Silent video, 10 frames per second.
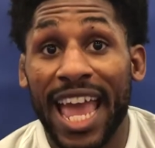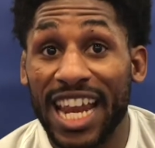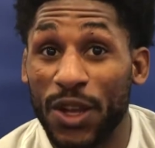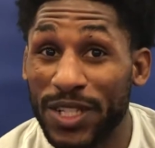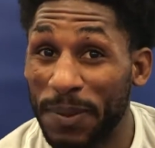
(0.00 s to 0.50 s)

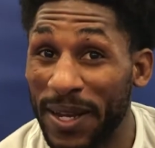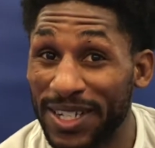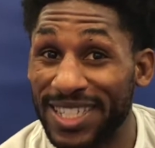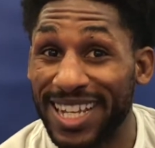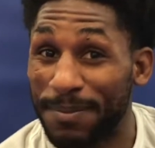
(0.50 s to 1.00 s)
and you
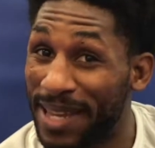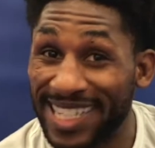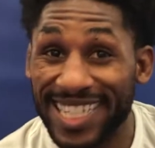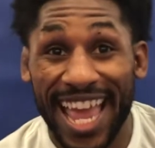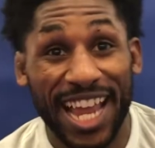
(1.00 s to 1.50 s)
experience it
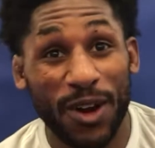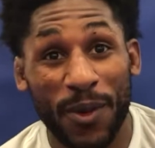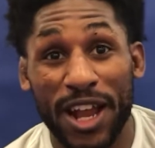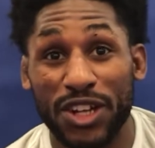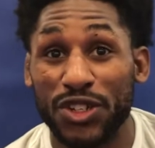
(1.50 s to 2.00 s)
being taken
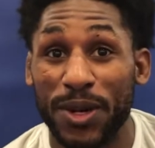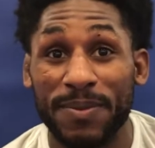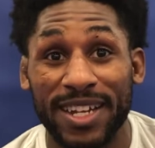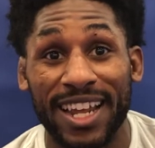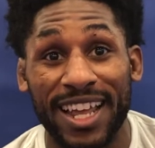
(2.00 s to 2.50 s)
away or
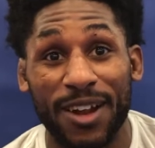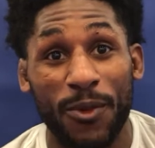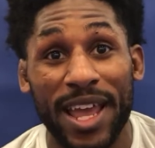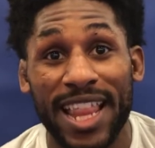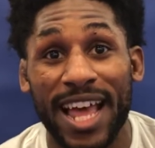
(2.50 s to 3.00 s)
stripped in a
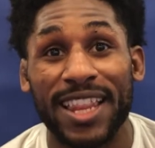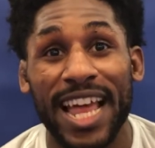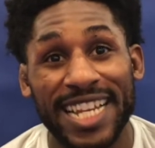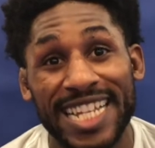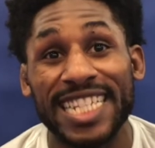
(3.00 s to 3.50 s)
way
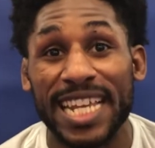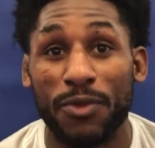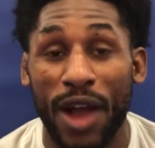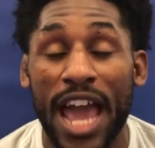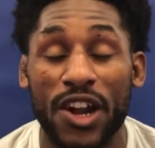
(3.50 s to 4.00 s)
that didn't
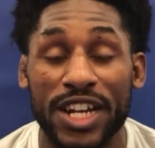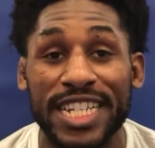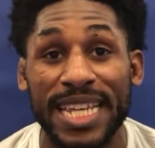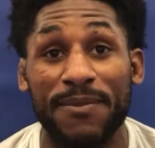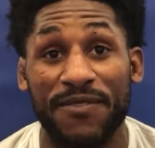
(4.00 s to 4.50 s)
seem right or
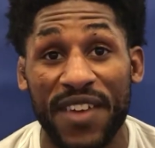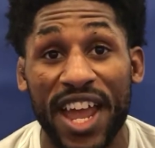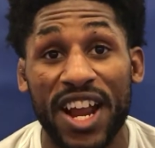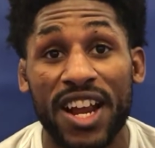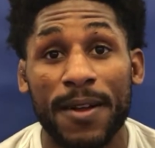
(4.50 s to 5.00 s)
didn't seem
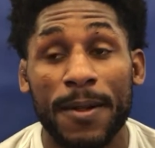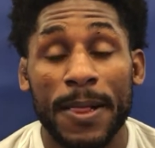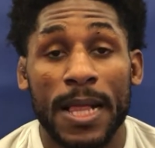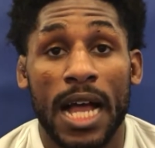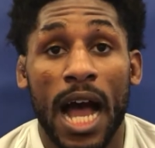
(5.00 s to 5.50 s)
fair,
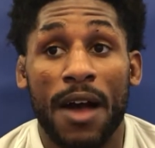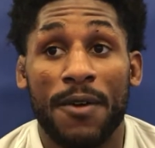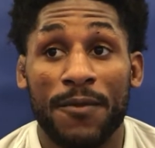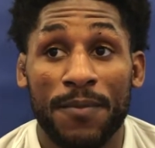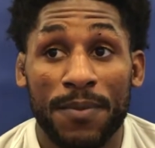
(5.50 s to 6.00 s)

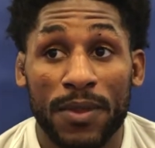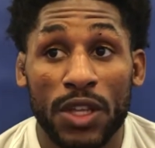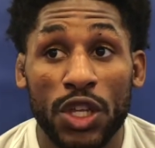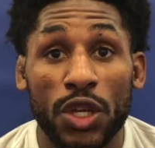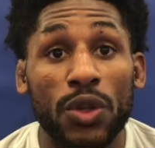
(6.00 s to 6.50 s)

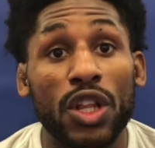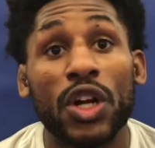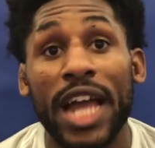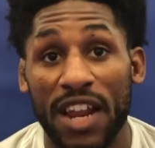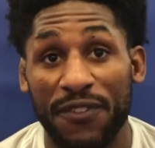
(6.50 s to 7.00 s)
you
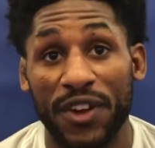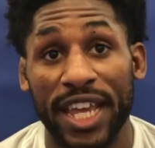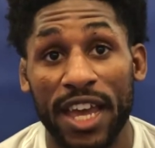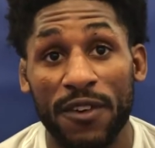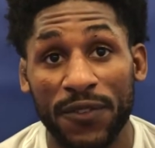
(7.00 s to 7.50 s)
learn how to
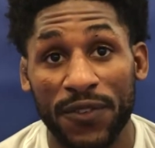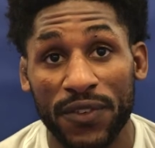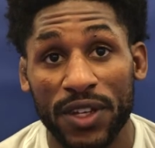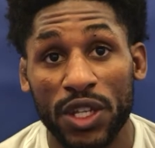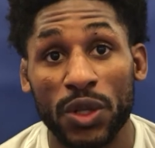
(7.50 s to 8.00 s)
forgive,
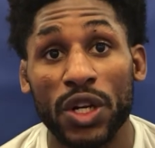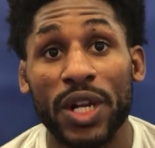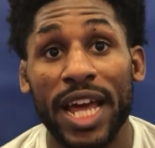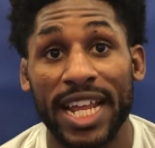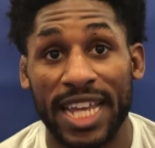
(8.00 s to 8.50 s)
you
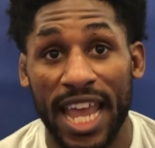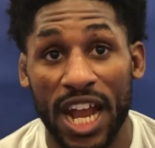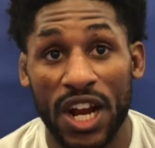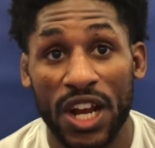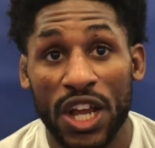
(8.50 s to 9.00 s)
learn how to
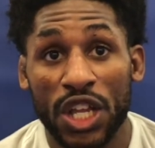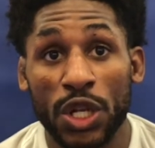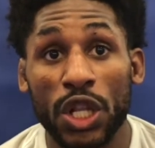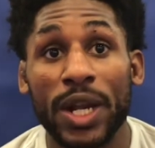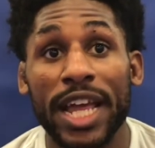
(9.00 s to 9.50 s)
care,
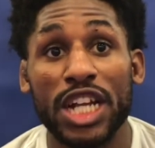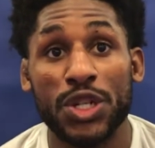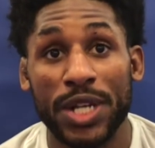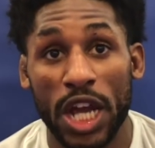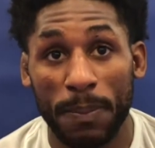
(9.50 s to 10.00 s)
you learn how to
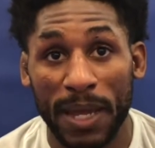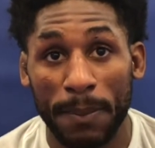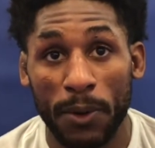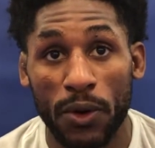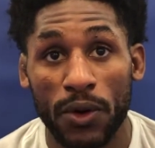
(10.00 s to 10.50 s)
treat other
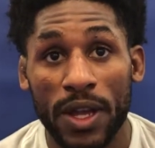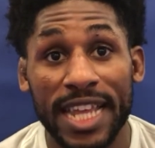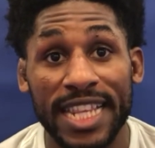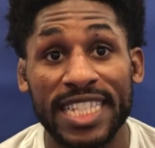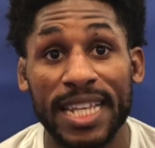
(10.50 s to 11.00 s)
people
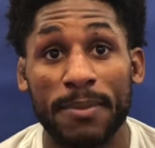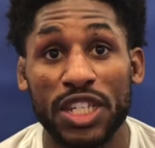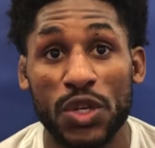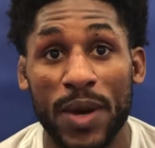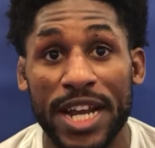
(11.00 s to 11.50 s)
in the same
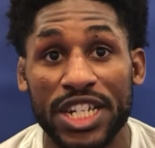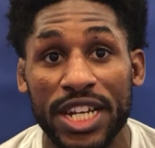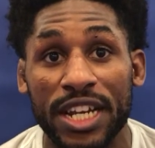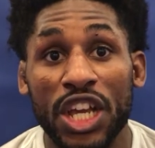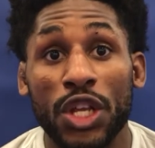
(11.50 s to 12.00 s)

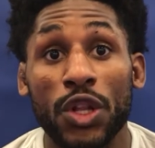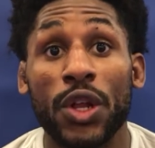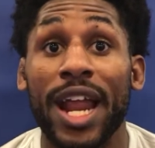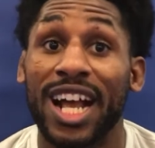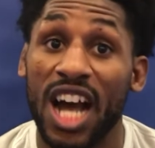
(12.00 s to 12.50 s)
situation, you learn
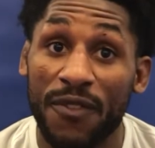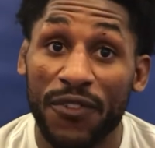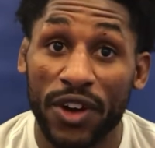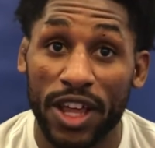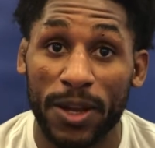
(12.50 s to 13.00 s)
how to
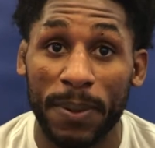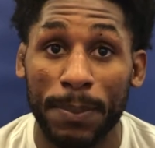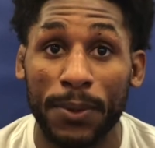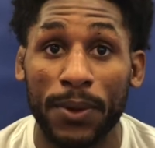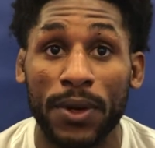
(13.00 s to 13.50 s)
comfort other
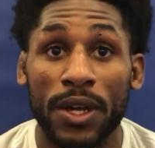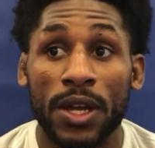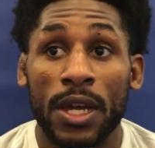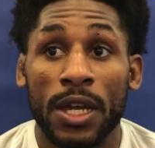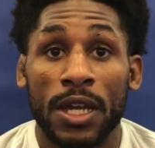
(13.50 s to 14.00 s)
people,
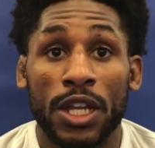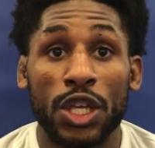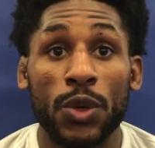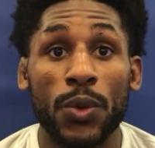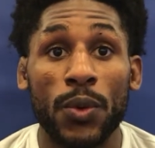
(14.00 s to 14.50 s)

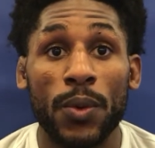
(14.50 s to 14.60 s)
you